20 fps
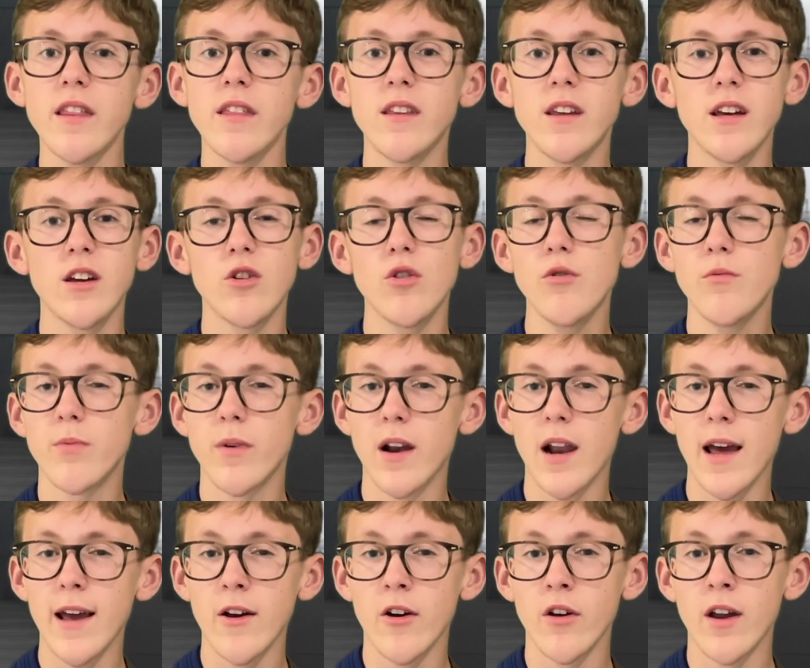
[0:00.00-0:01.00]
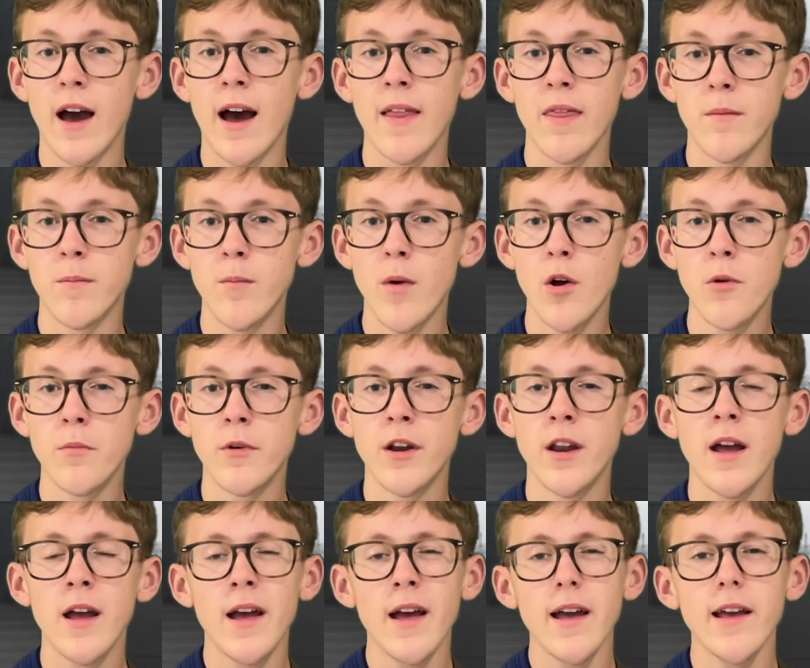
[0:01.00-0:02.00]
the Cupra Leon at the moment
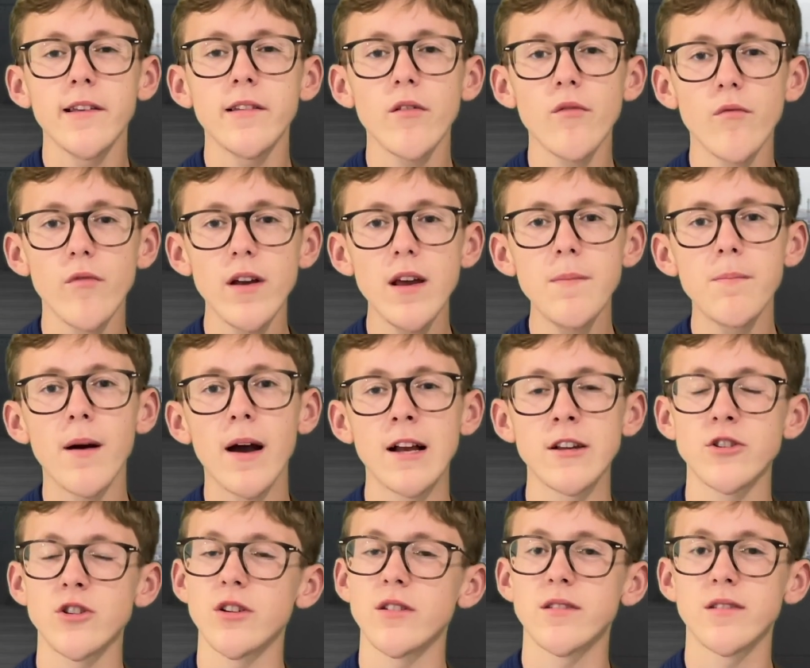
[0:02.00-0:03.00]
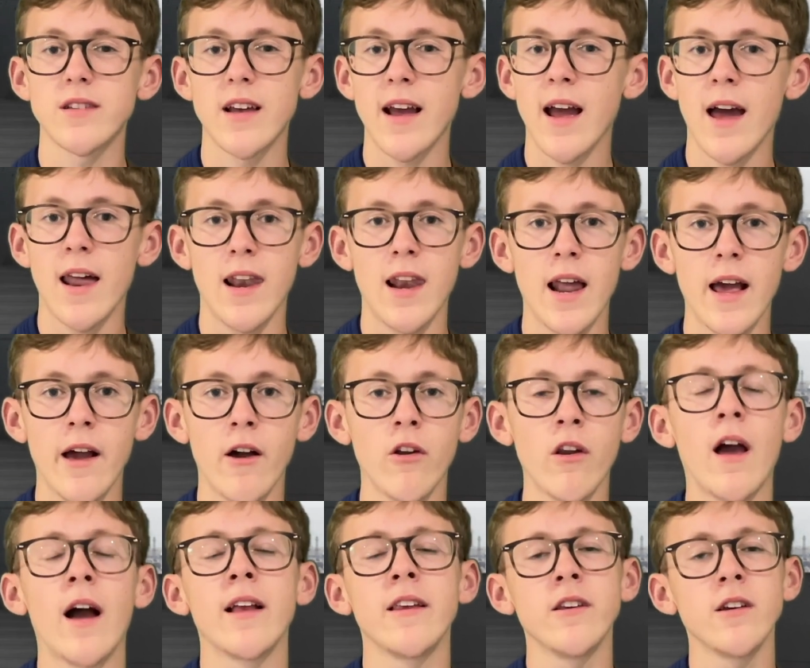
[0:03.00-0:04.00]
is a rebadged Seat Leon,
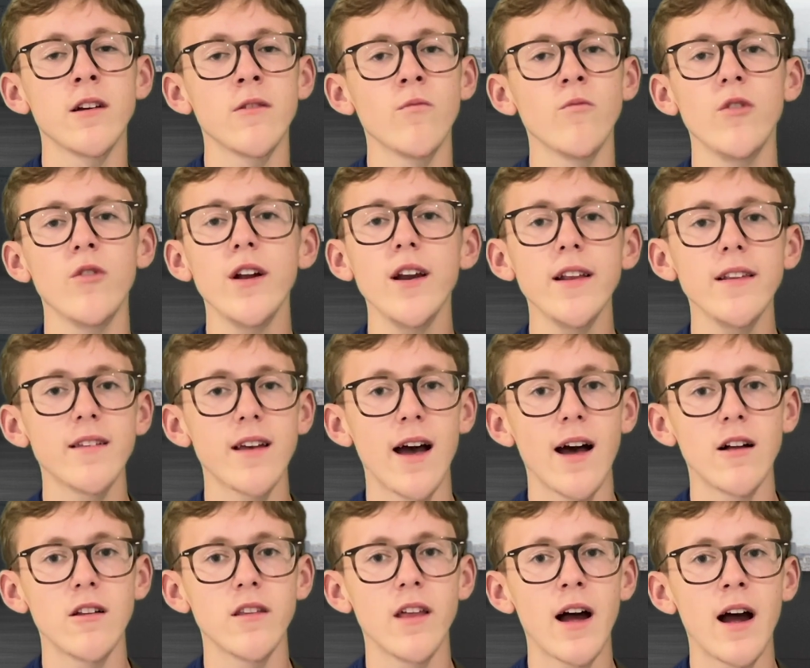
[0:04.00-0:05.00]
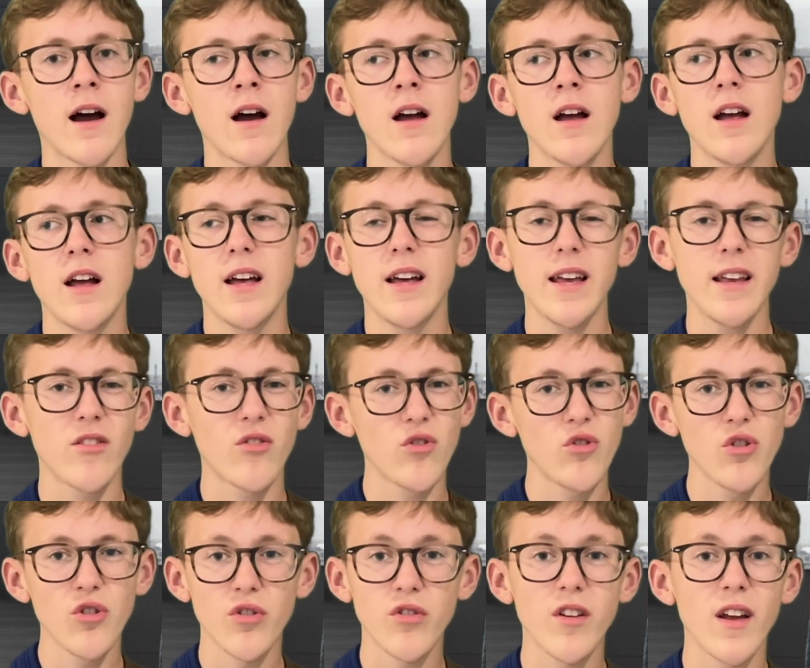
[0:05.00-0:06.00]
and you can really tell that it's
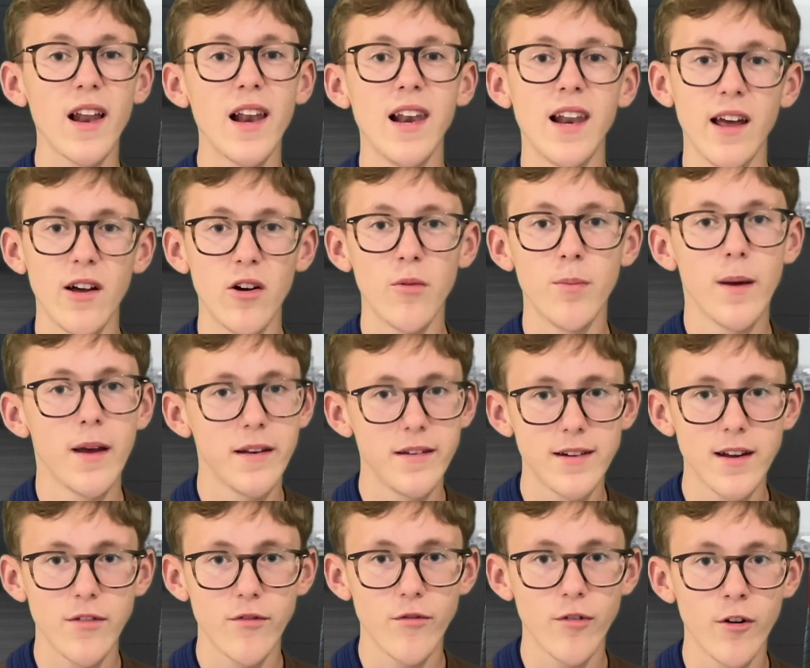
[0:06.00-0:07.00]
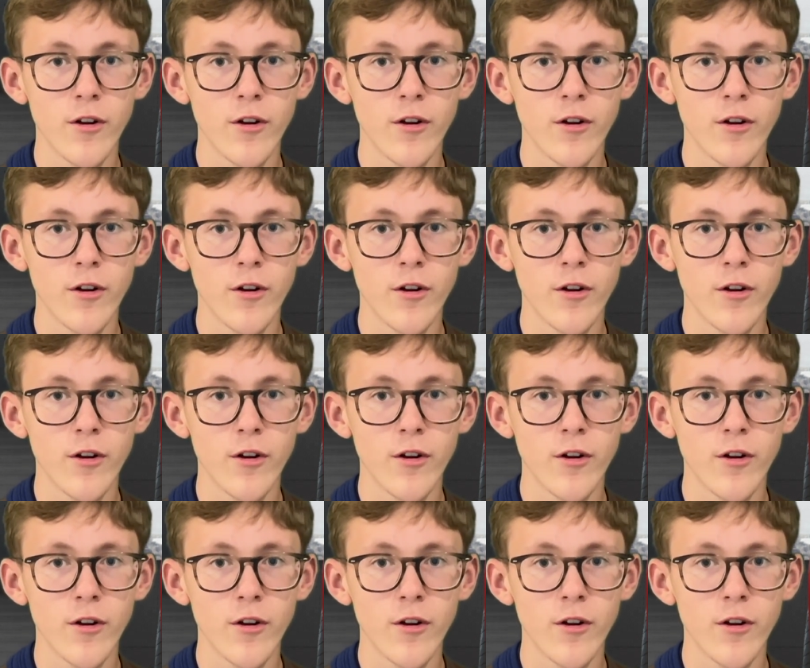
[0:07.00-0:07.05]
just a little bit different.